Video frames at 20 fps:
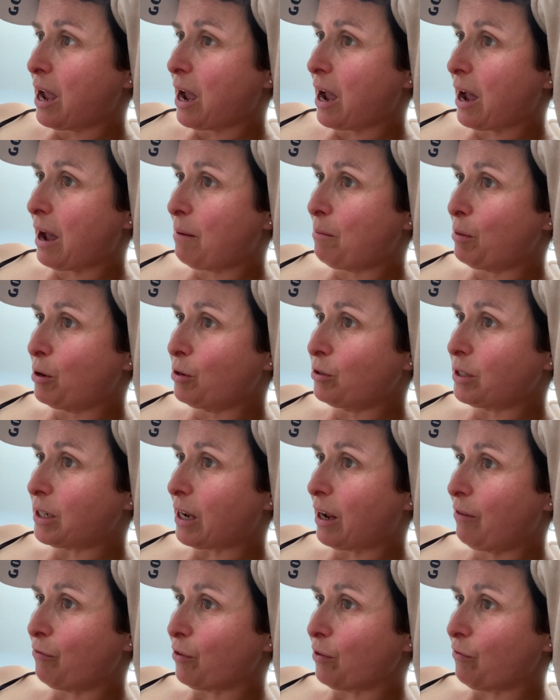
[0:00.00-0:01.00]
and most
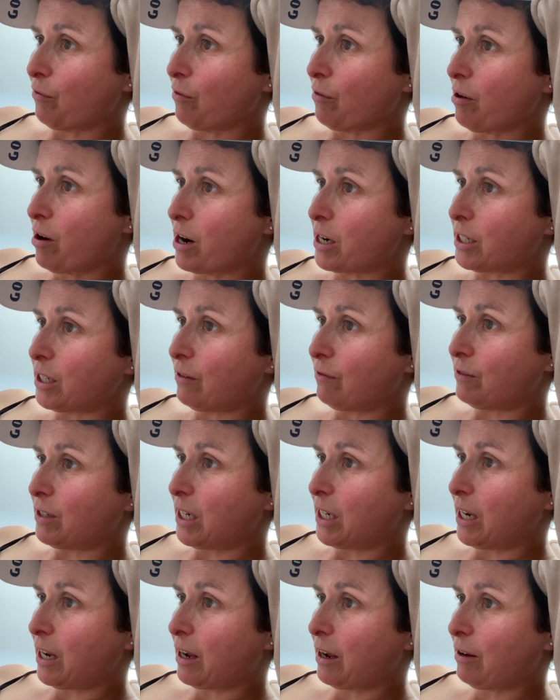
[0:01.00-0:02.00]
every variety of
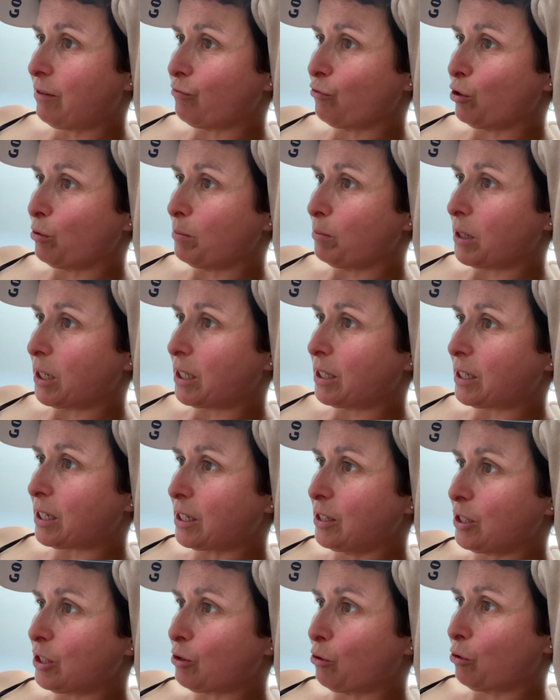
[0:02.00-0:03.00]
deer, ruminant,
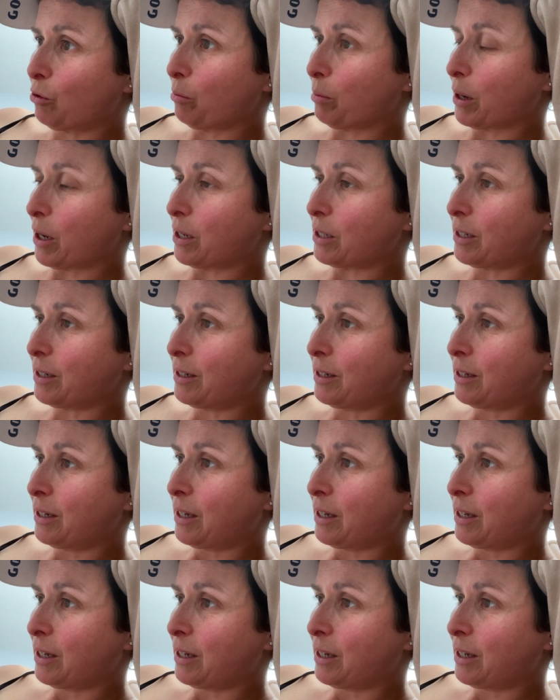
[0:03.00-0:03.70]
and songbird.